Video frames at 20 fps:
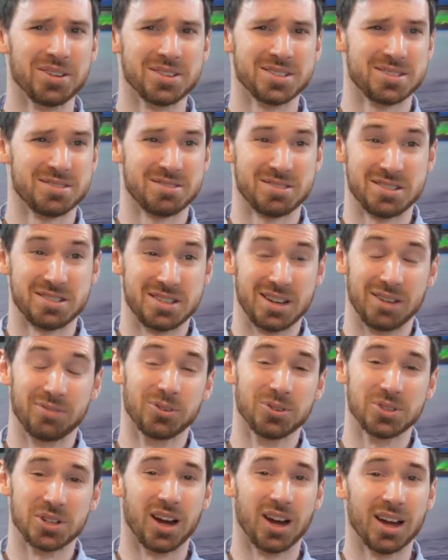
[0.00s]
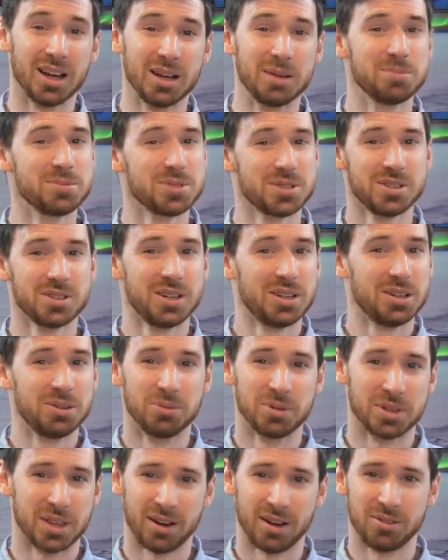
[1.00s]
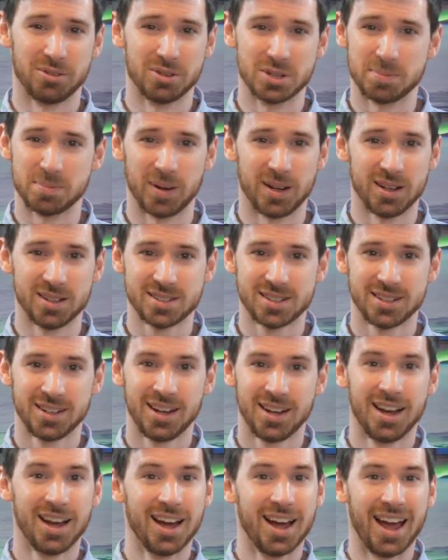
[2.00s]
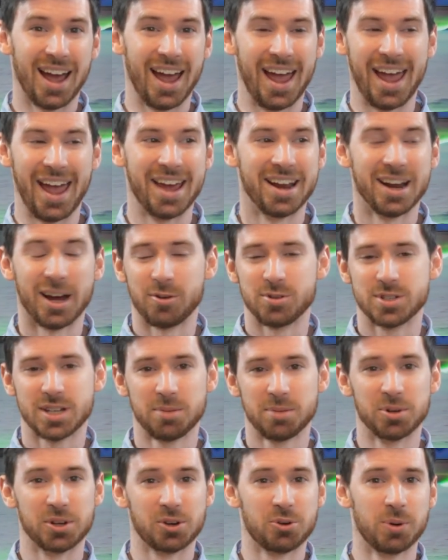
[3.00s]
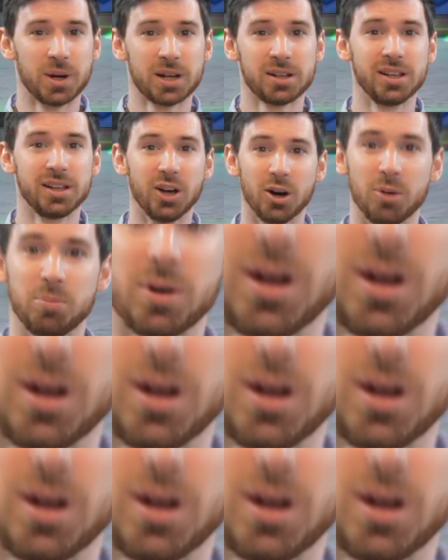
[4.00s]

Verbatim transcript: several times without a response, and I was able to quickly open